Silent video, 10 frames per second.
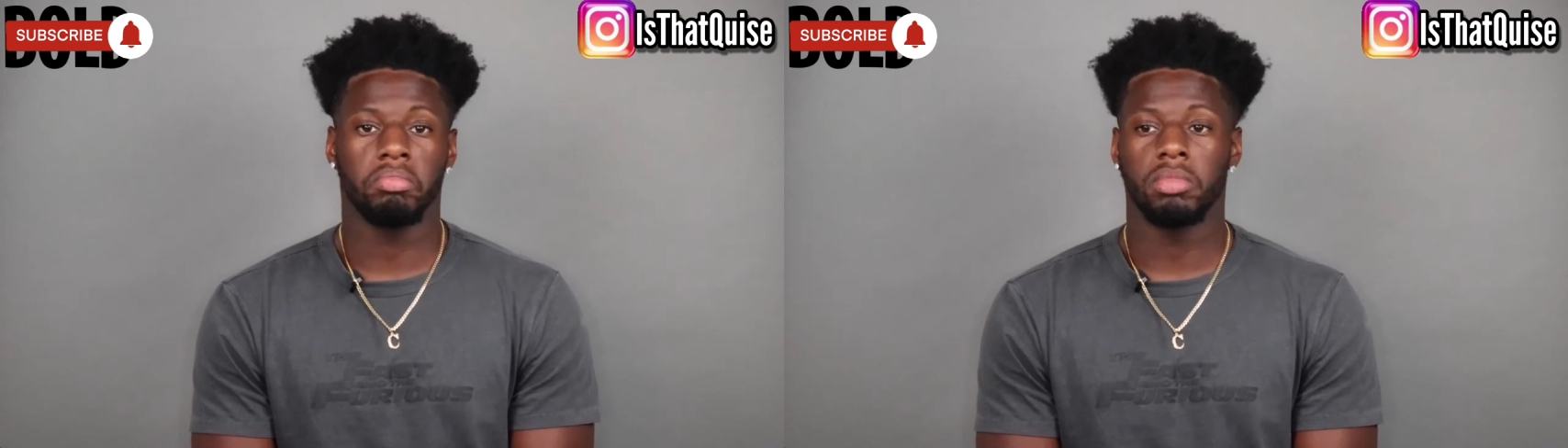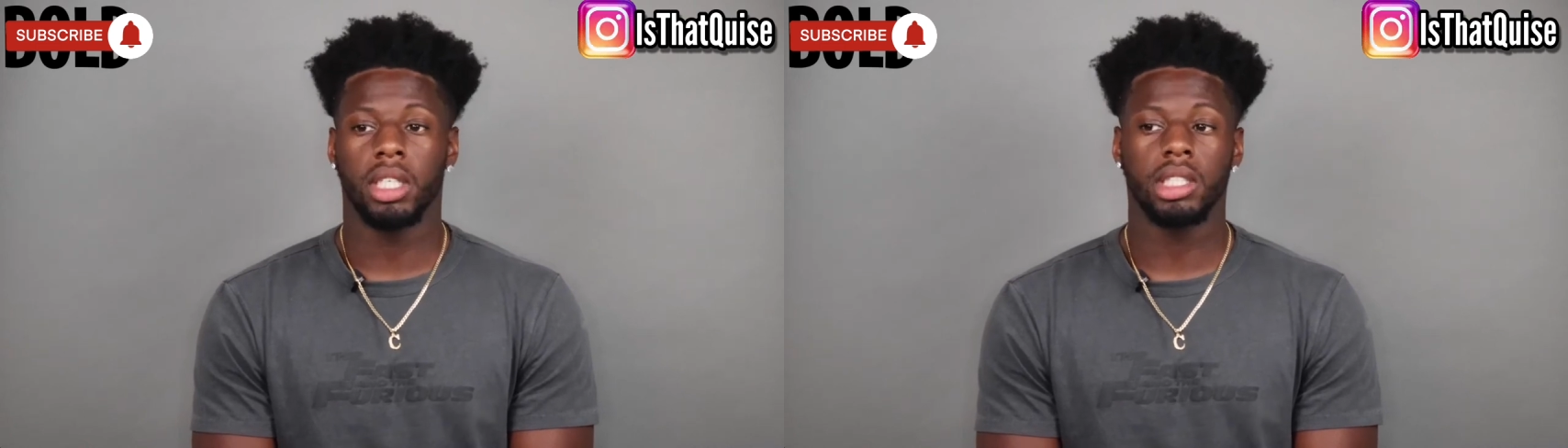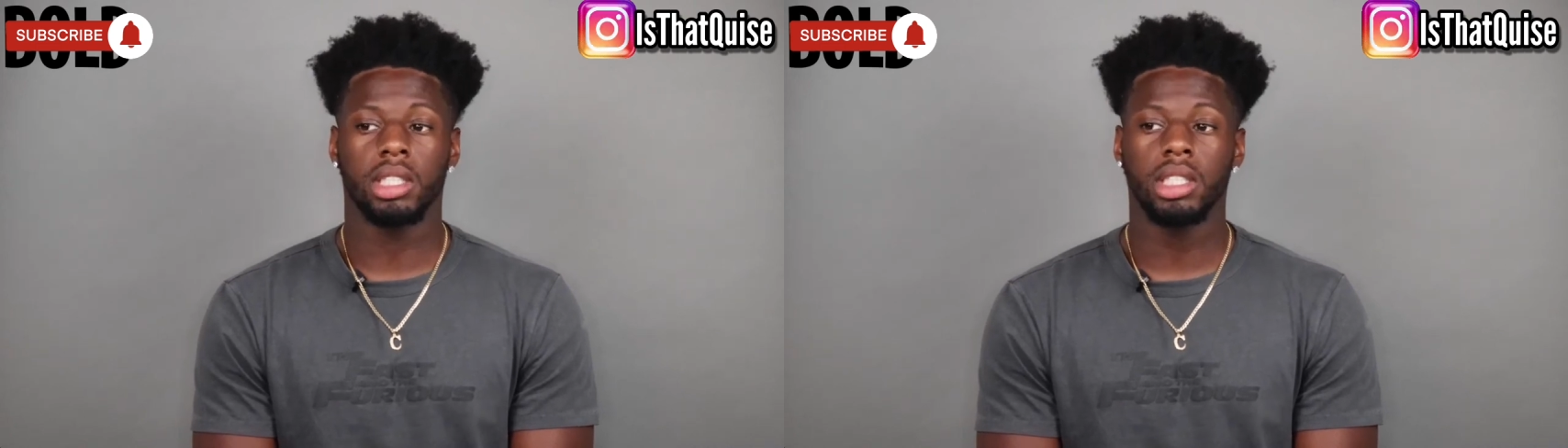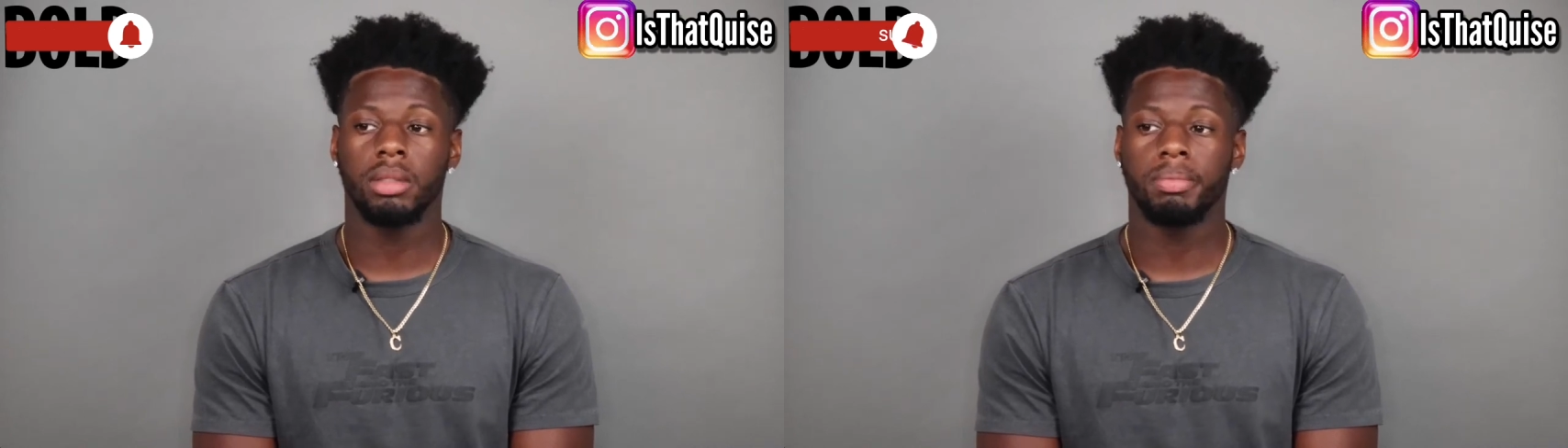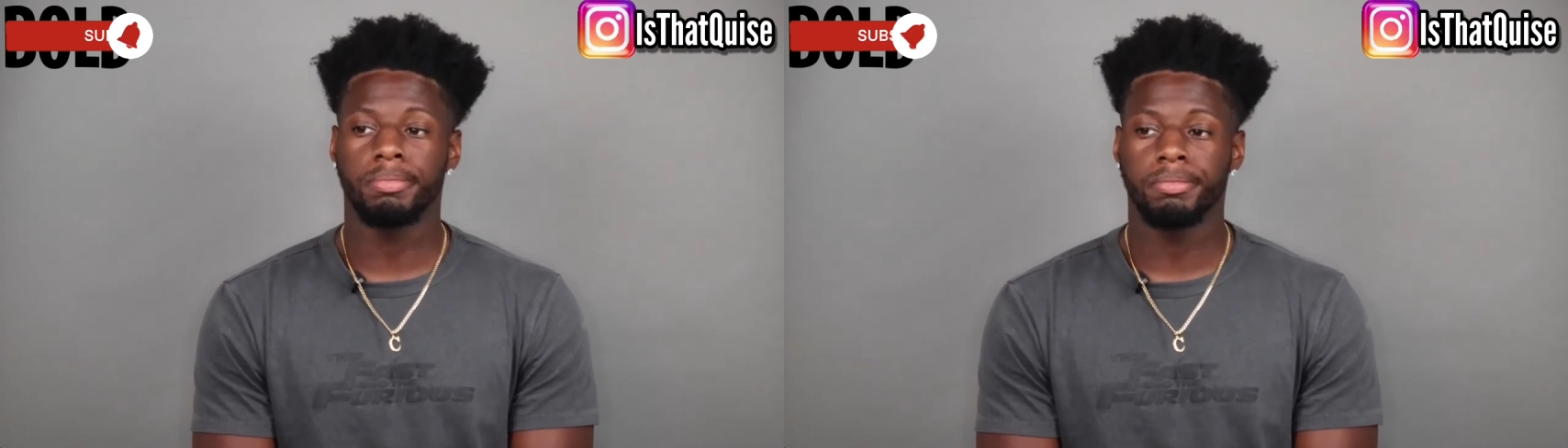And that was
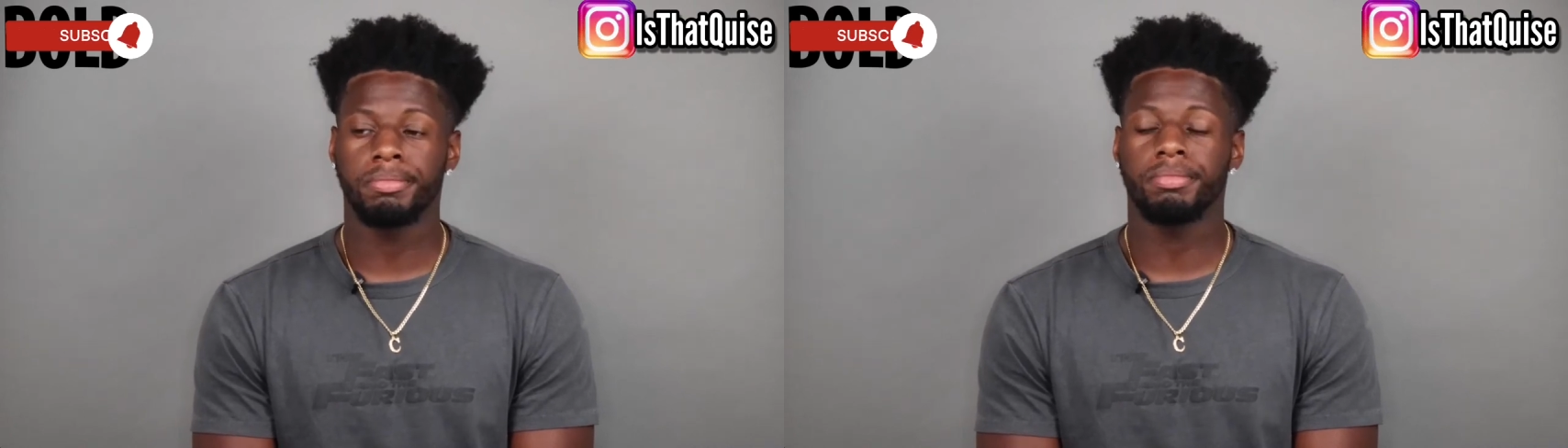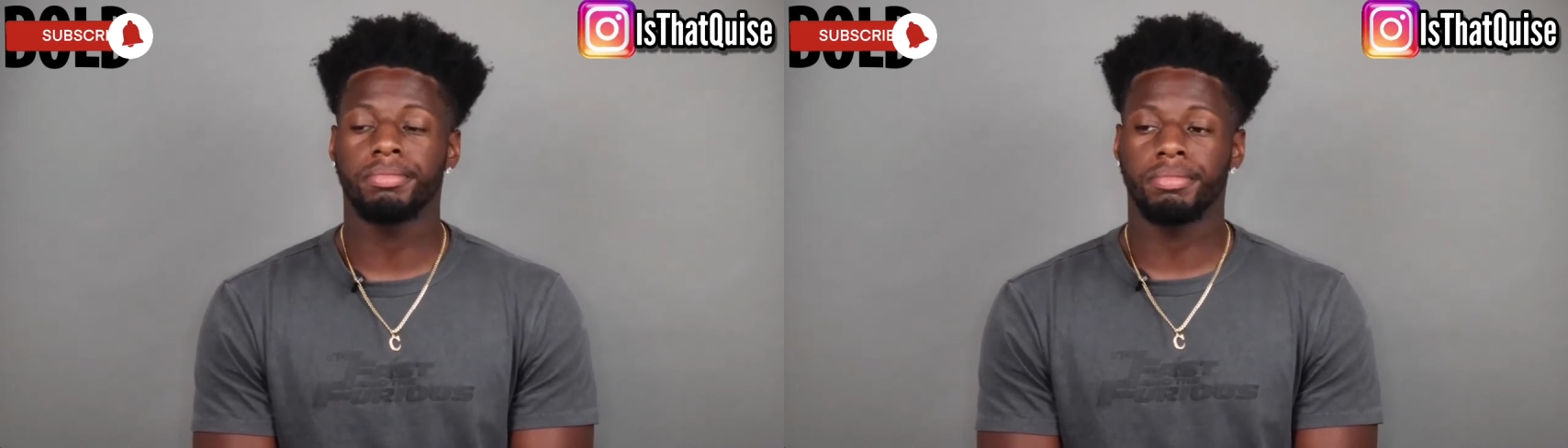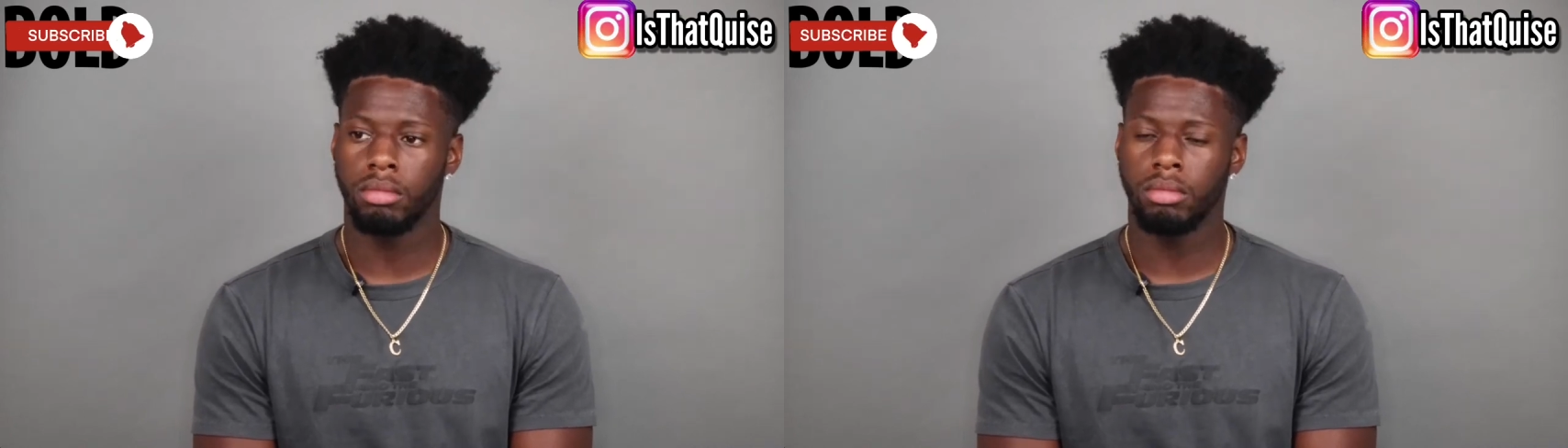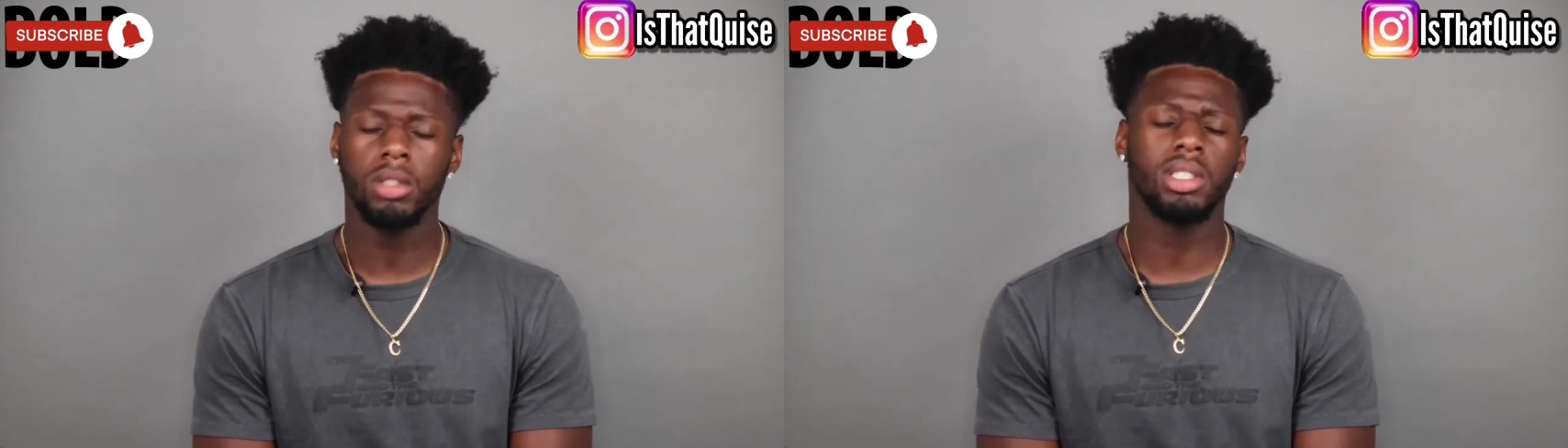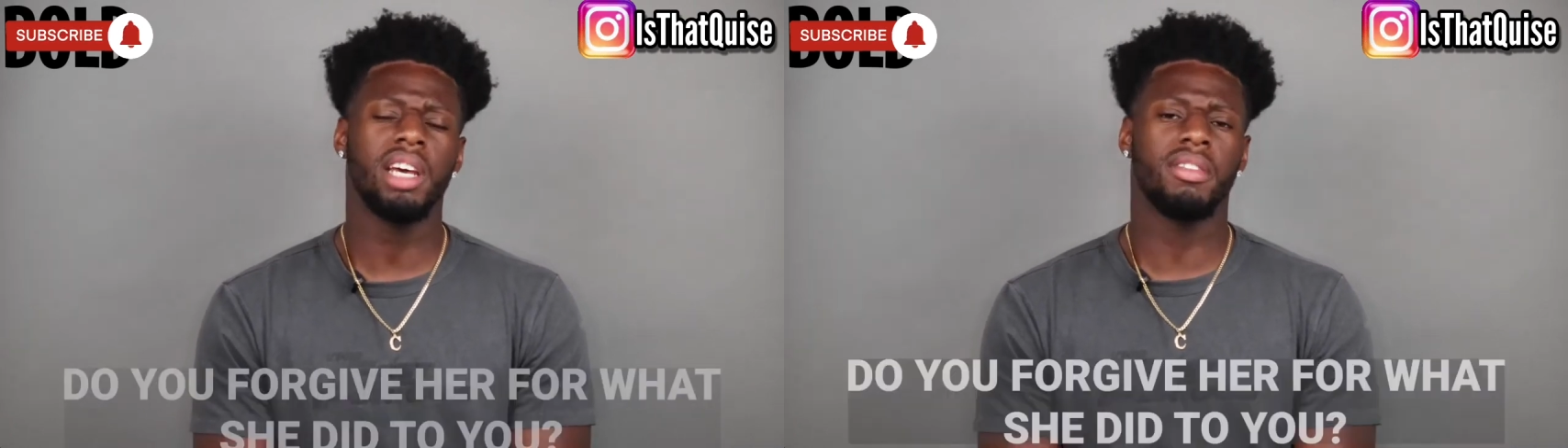it. Most